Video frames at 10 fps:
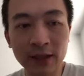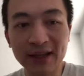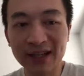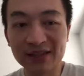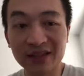
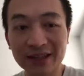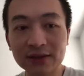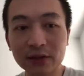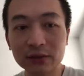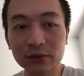As long as
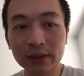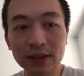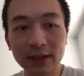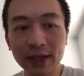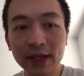you
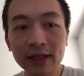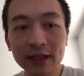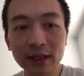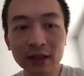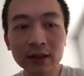return any
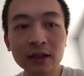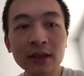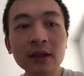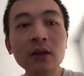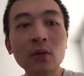other
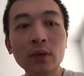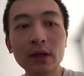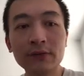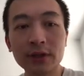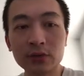one
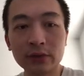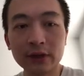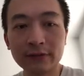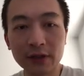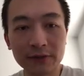of the
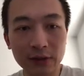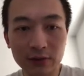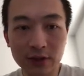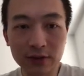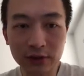25
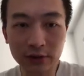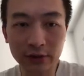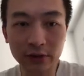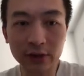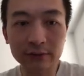solutions, you're
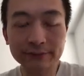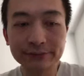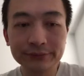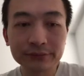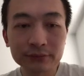good.
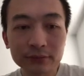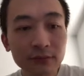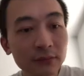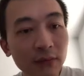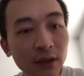
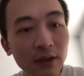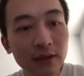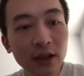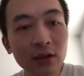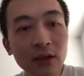
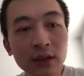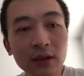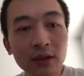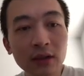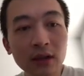Now,
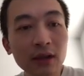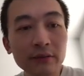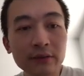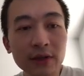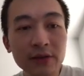uh,
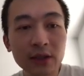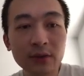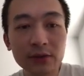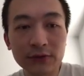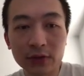the same
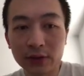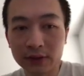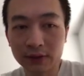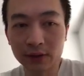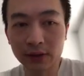goes for
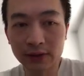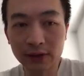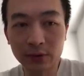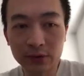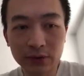this
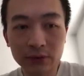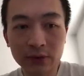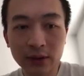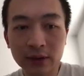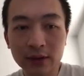example too.
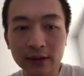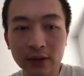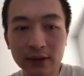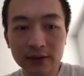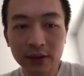Now
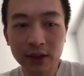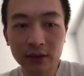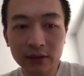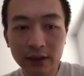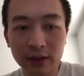let's take a
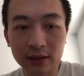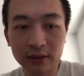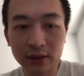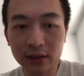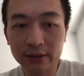look at
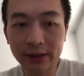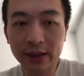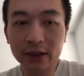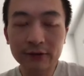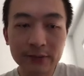a uh,
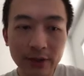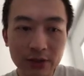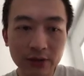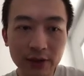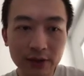kind of
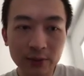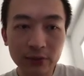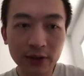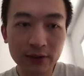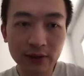special example
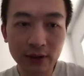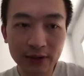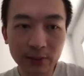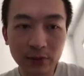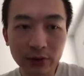is
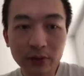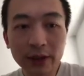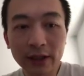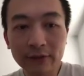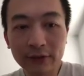example
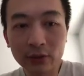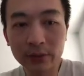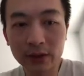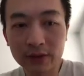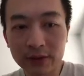3 and 4
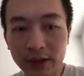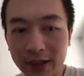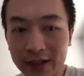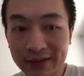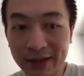because it
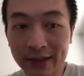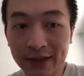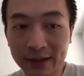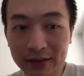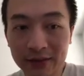has
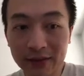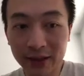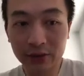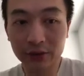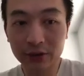
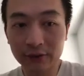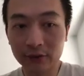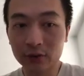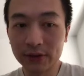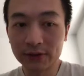
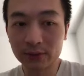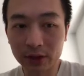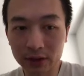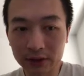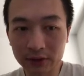consecutive question
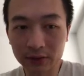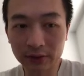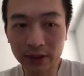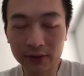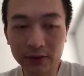marks,
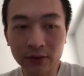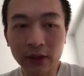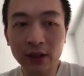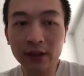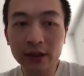right? So
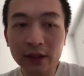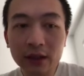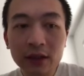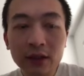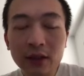
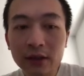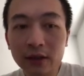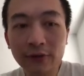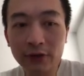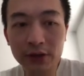here,
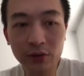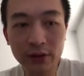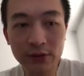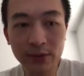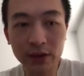the first
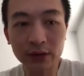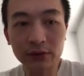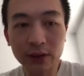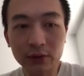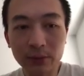question mark, you
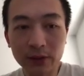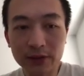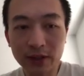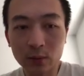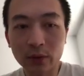can replace
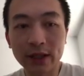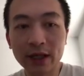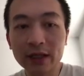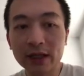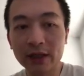that with
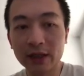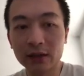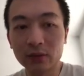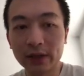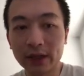anything,
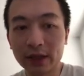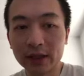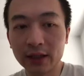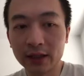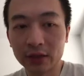with
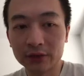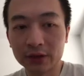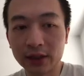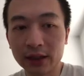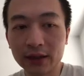any
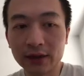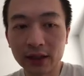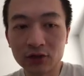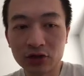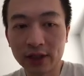character other
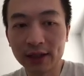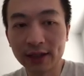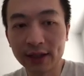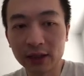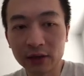than J
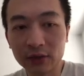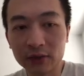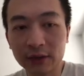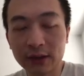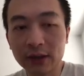and Q.
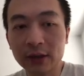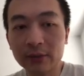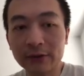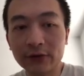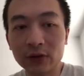
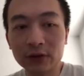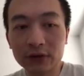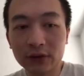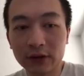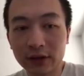But for
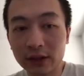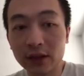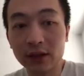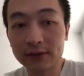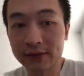
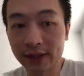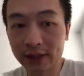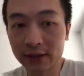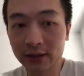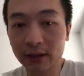the
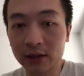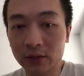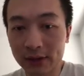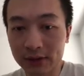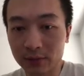second
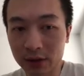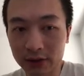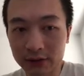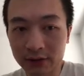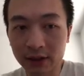question
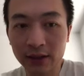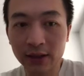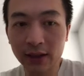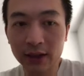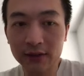marks,
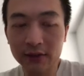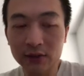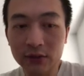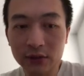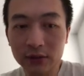it has
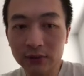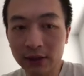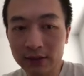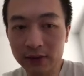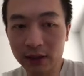two
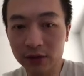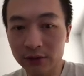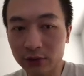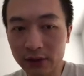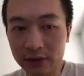
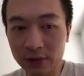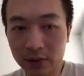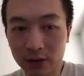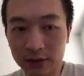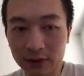consecutive question
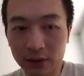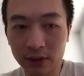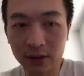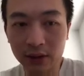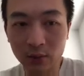marks,
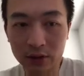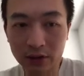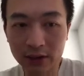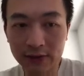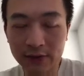in which
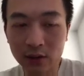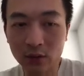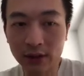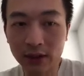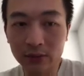case
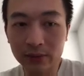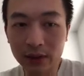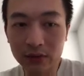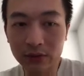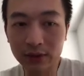we need to
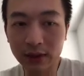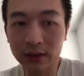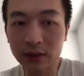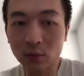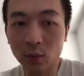make sure
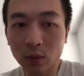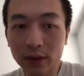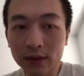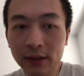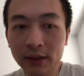that the
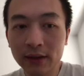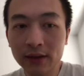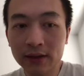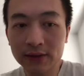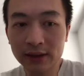one,
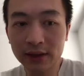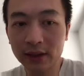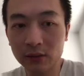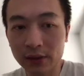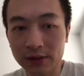the
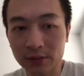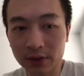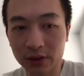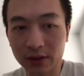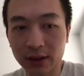second question
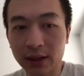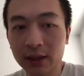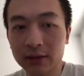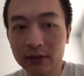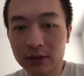mark
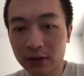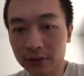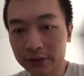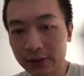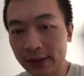
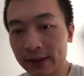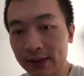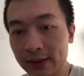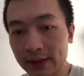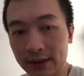don't
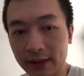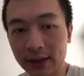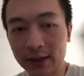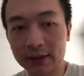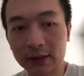
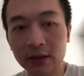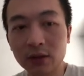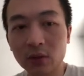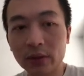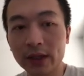collide
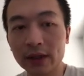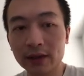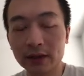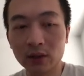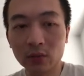with
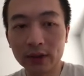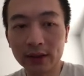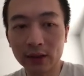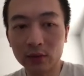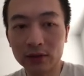the one
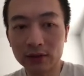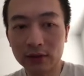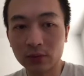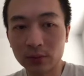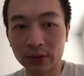that we just
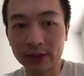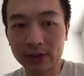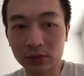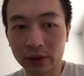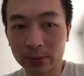replaced
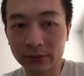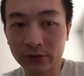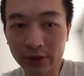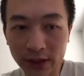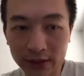right
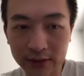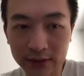before that.